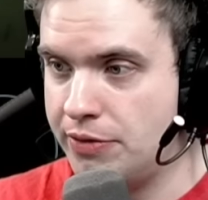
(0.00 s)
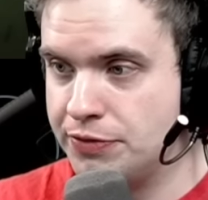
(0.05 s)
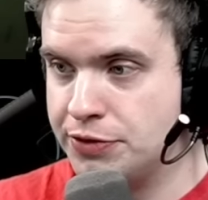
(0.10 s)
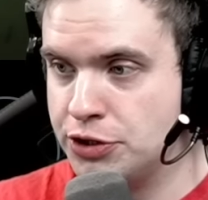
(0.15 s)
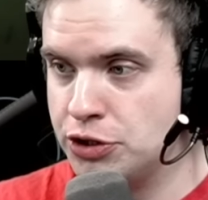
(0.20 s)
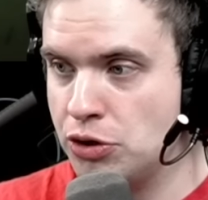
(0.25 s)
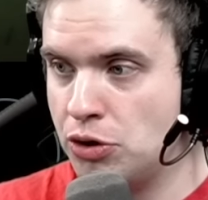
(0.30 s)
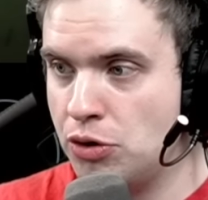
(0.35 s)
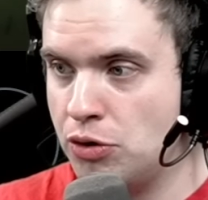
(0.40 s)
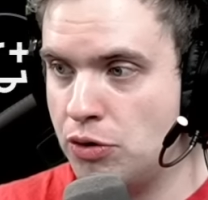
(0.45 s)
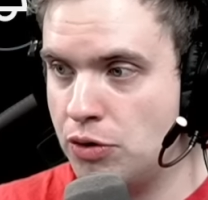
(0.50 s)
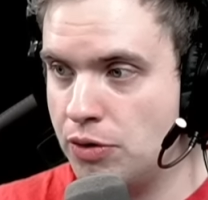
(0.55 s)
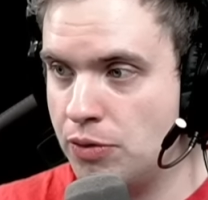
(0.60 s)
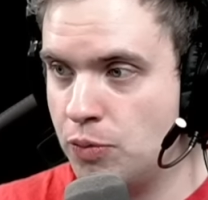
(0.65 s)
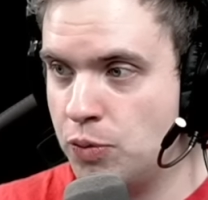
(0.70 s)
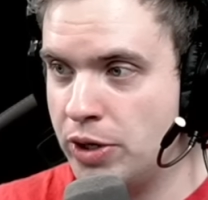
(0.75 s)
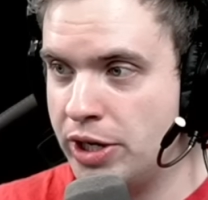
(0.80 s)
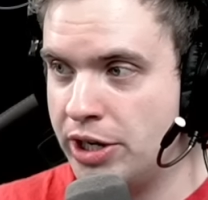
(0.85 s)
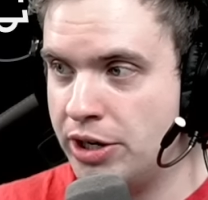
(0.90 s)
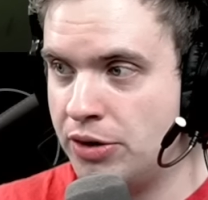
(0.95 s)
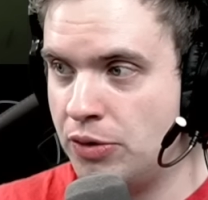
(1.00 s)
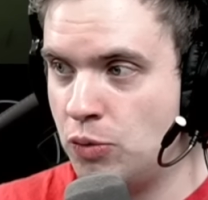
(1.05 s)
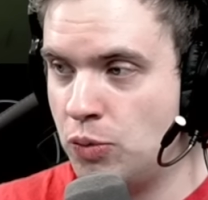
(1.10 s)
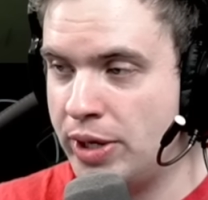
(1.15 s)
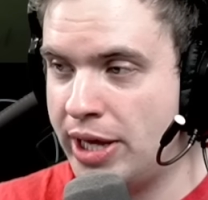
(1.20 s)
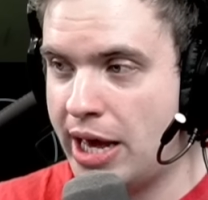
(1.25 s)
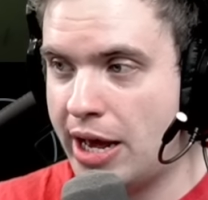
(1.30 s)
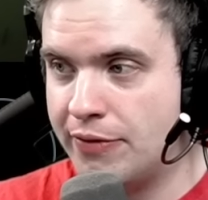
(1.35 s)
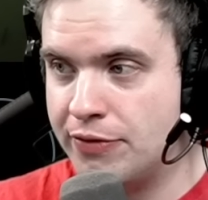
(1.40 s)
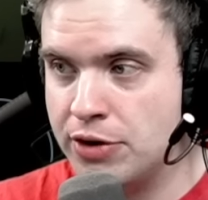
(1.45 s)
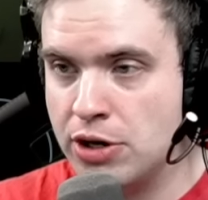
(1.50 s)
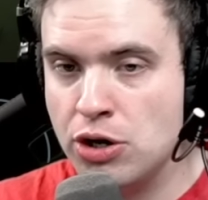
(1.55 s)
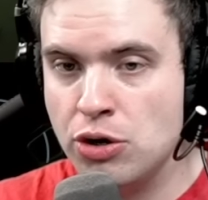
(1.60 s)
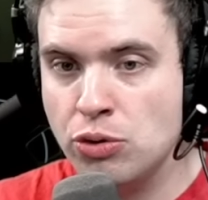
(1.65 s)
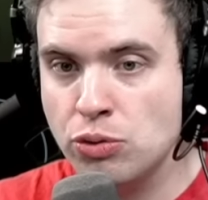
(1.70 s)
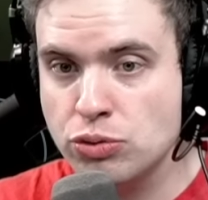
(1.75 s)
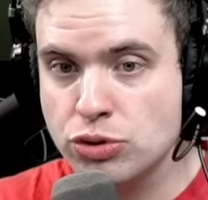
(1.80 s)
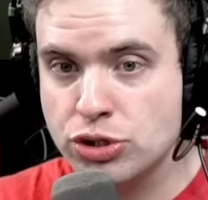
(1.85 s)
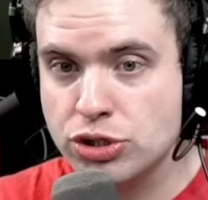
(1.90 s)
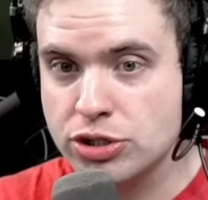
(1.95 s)
So we have
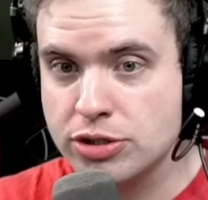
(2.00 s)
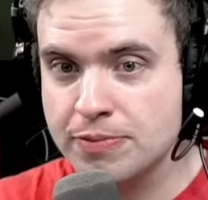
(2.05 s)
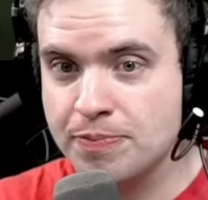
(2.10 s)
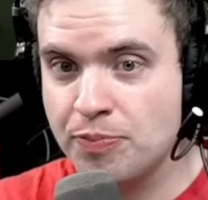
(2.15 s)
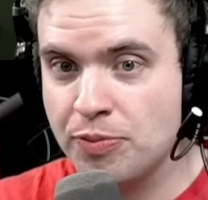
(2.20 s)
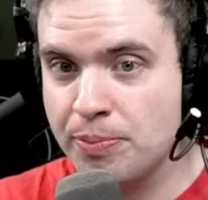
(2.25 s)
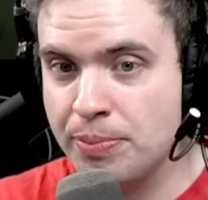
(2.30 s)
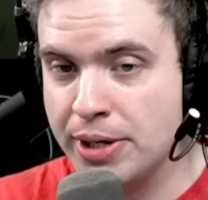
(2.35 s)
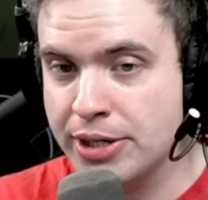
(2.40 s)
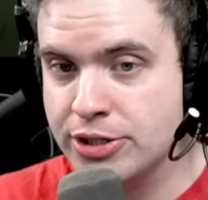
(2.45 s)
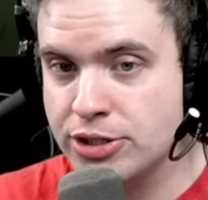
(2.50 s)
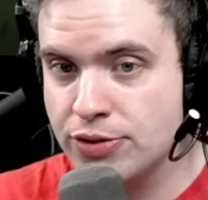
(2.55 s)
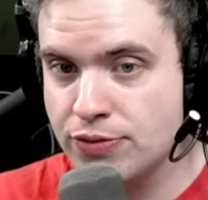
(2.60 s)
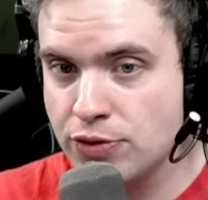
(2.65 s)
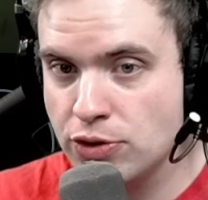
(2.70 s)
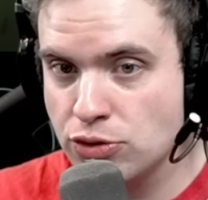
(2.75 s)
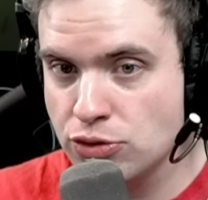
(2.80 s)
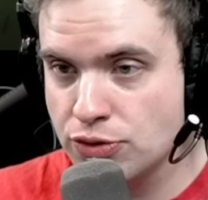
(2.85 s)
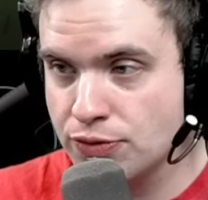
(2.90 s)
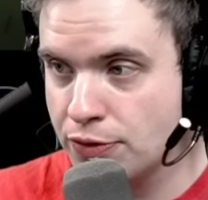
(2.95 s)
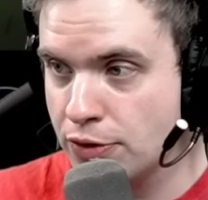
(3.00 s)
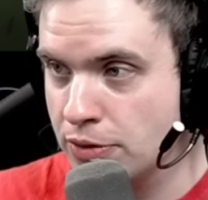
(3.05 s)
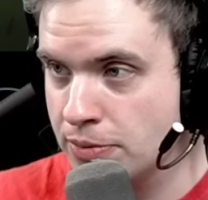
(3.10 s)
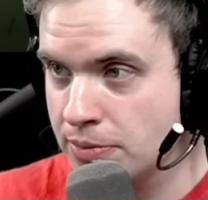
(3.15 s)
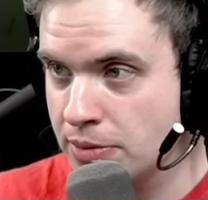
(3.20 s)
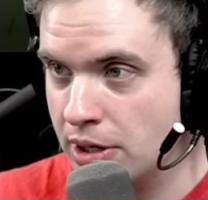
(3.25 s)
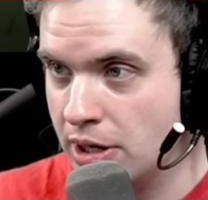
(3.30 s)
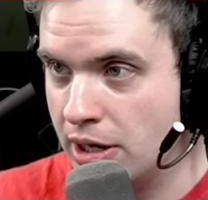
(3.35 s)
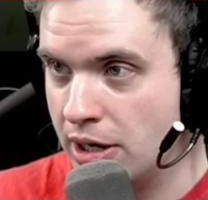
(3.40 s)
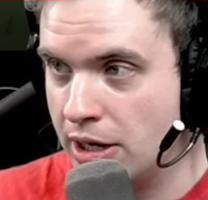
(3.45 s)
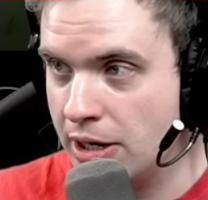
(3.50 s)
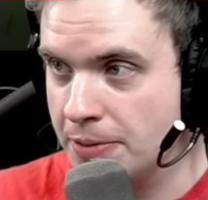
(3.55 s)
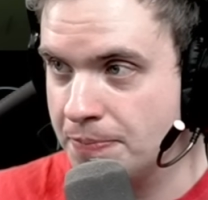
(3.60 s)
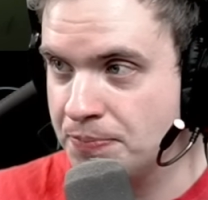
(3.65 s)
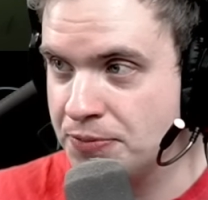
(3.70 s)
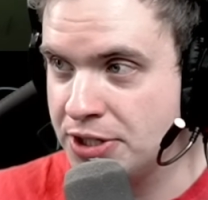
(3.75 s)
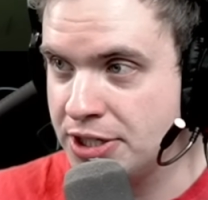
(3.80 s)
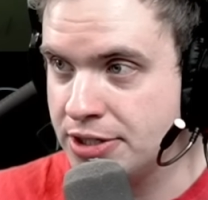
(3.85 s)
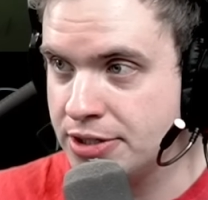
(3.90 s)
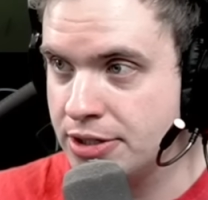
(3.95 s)
news, bunch of news from
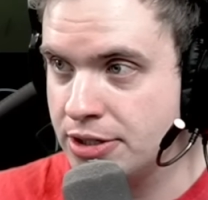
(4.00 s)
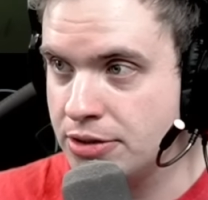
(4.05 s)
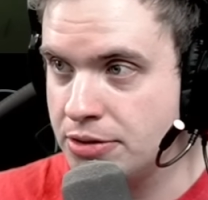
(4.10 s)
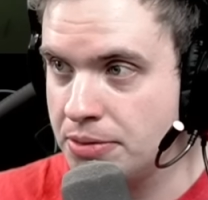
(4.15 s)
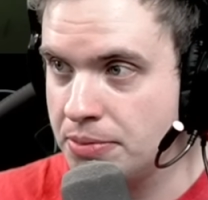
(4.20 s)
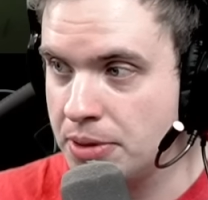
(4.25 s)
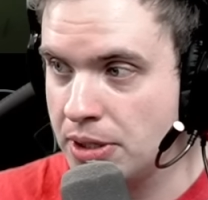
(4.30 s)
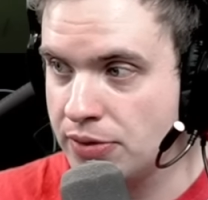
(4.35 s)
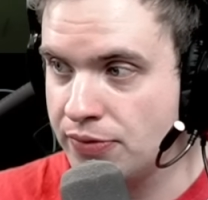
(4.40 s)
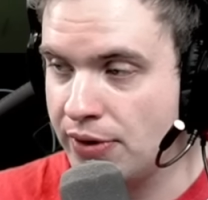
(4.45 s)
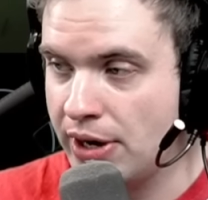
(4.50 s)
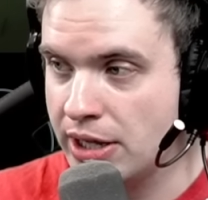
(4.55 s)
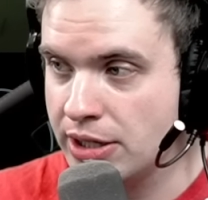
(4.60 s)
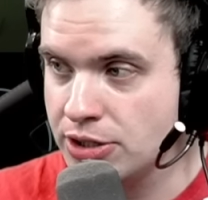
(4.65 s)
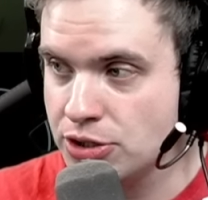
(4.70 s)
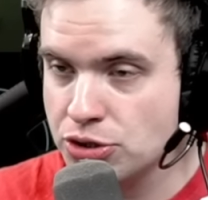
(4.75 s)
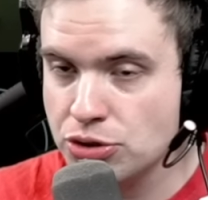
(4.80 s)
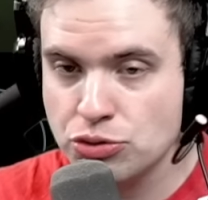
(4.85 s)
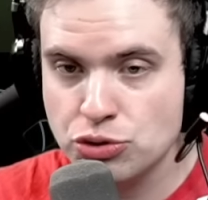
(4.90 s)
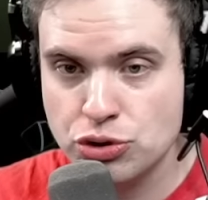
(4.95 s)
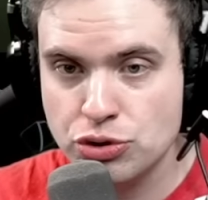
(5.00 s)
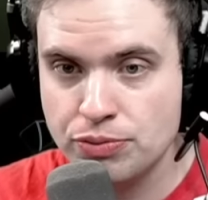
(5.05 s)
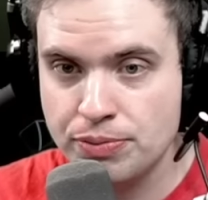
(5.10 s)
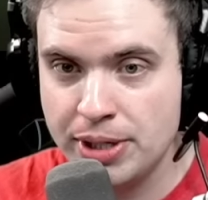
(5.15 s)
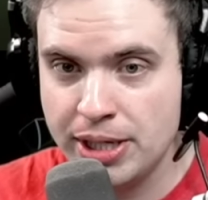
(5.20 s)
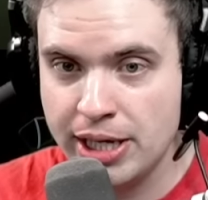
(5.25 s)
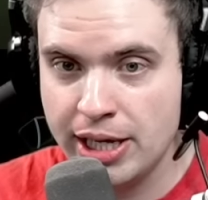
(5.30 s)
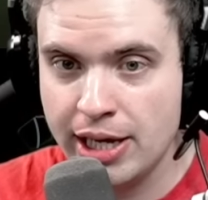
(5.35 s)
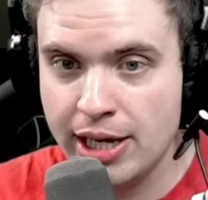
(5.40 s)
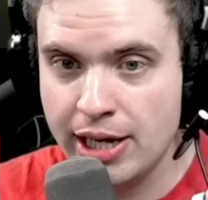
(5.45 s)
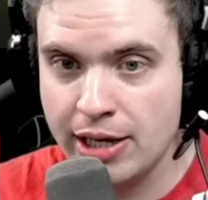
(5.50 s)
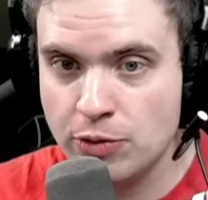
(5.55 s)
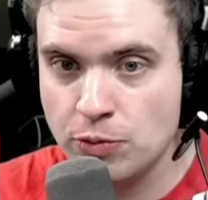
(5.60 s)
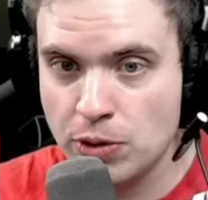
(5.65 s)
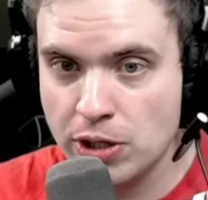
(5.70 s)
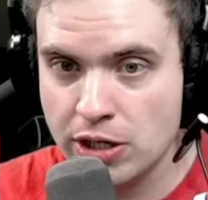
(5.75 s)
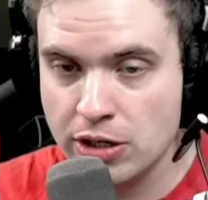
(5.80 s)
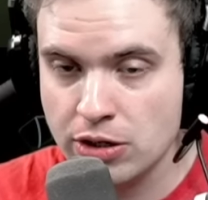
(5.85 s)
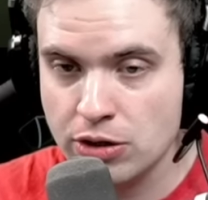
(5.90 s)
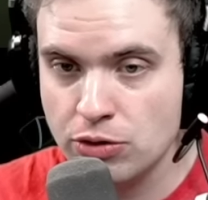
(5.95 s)
Disney Dreamlight Valley social media, and we're
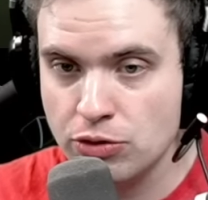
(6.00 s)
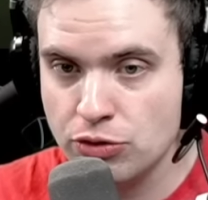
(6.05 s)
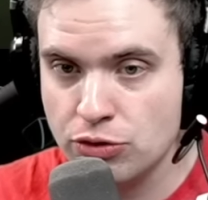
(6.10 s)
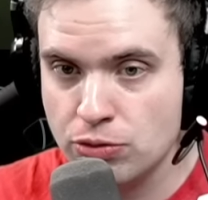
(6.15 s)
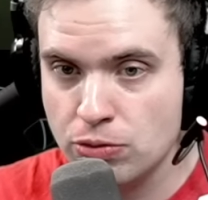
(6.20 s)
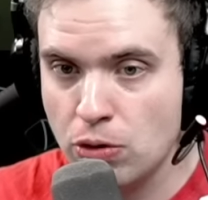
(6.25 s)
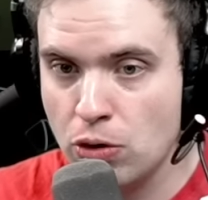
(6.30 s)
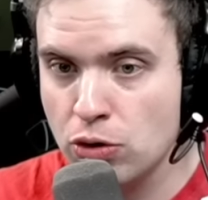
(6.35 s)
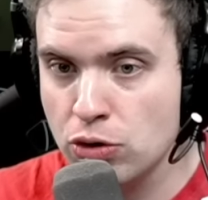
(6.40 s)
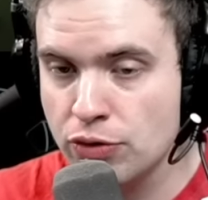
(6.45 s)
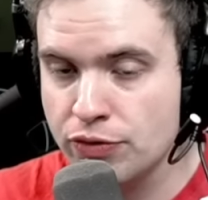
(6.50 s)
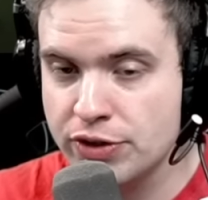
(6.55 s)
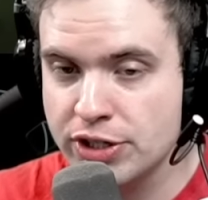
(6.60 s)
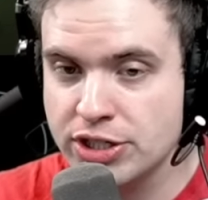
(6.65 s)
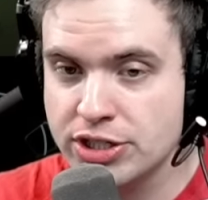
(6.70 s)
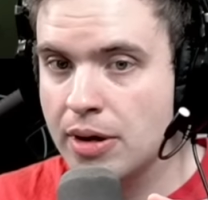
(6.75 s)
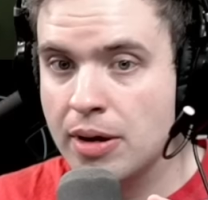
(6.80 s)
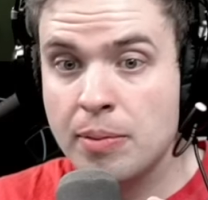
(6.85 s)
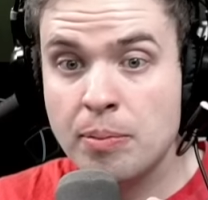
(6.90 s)
gonna go through all of this.